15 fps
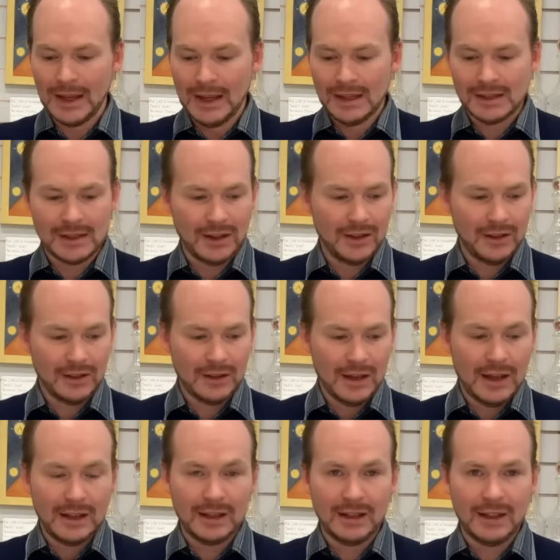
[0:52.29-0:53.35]
So
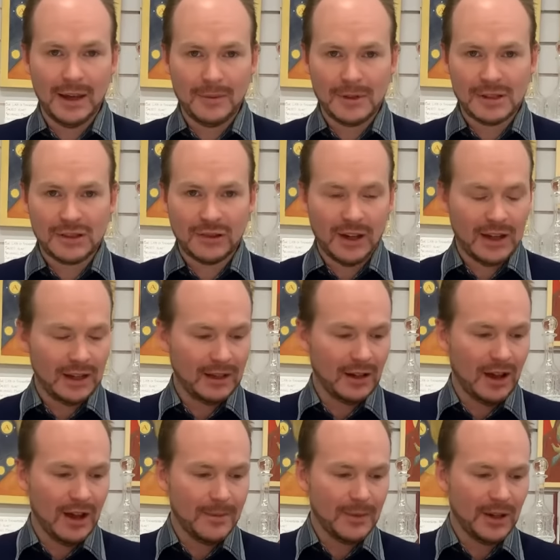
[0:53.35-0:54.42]
to demonstrate,
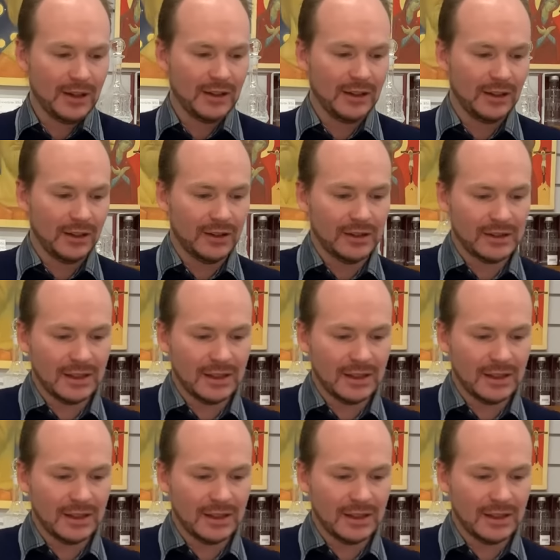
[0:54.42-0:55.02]
I'm going to use,